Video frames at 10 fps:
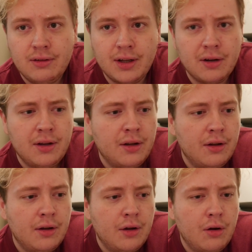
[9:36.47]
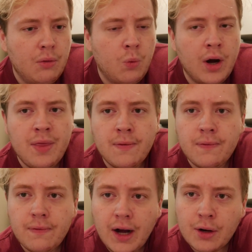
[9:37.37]
Like, why the
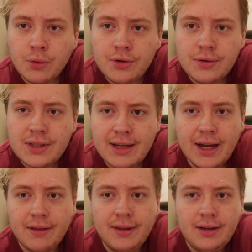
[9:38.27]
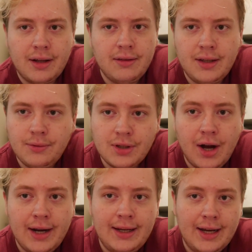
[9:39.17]
fuck would you stay? I think he was
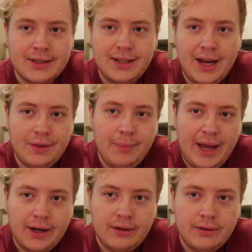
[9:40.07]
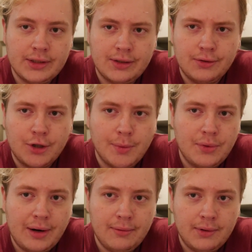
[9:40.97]
hiding actually out the back, because I saw the cops
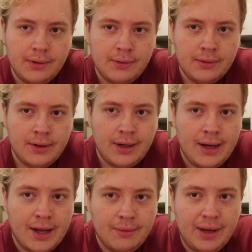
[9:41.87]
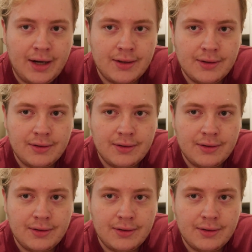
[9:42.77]
run out the back.